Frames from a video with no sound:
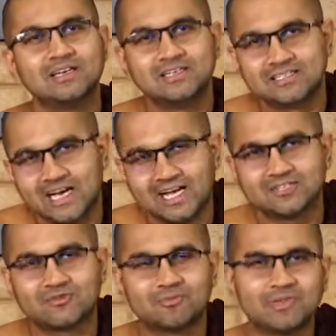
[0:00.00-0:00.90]

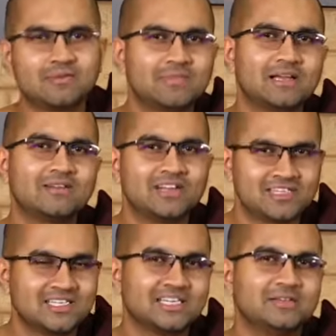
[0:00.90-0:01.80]
detach from them and
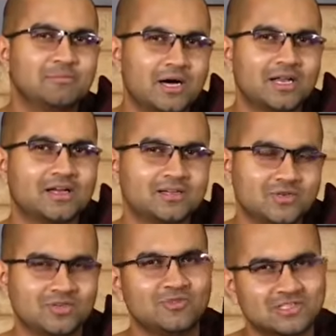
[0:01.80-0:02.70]
attain Nibbana.
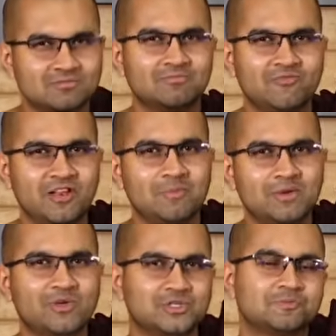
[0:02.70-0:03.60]
So it was a very big
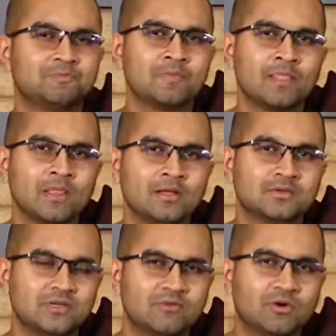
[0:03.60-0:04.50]
wish.
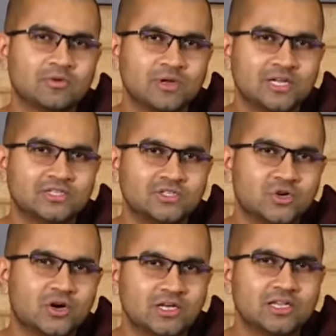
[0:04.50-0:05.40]
So he wanted to
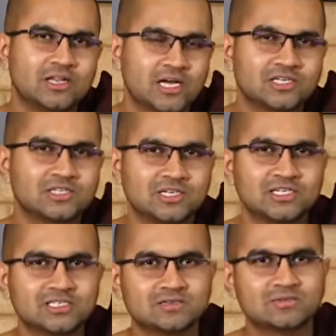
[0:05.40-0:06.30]
enjoy the
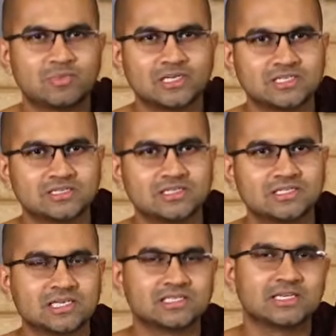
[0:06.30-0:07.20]
luxuries, pleasures in
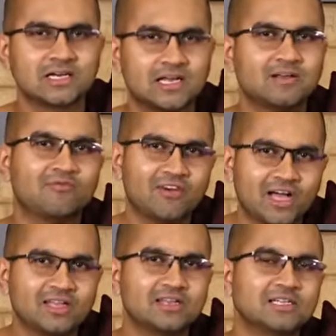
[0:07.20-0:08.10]
samsara and
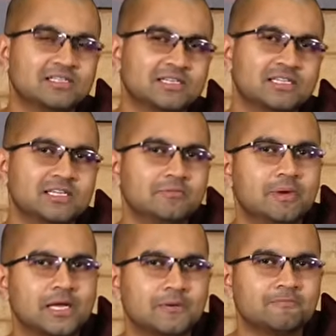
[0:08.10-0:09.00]
finally attain the
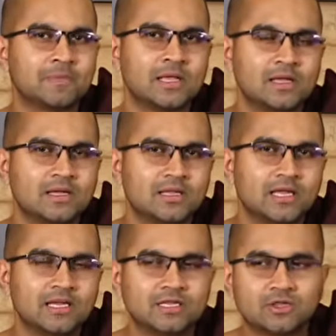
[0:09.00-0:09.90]
Nibbana.
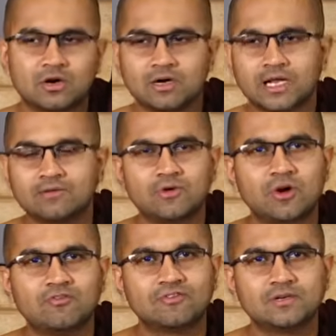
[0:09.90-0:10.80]
Then he thought, I would
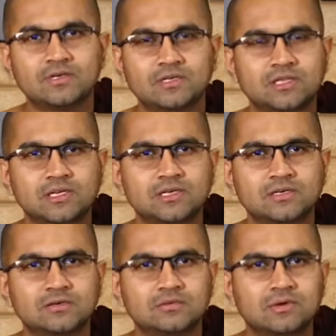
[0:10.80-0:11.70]
offer
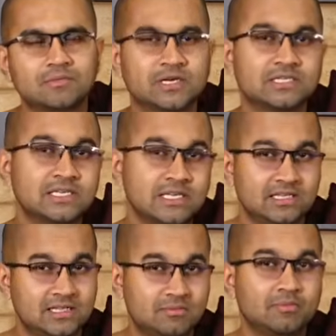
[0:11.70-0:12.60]
because
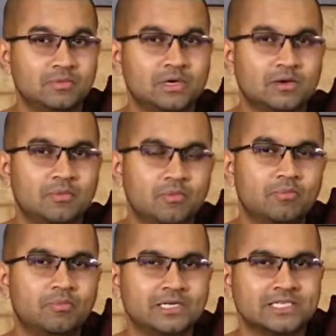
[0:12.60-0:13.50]
the
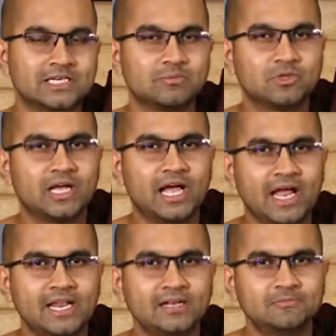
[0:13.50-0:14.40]
Pacceka Buddha
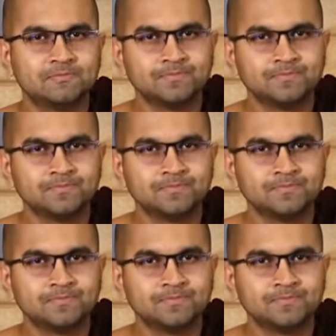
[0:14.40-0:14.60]
had it,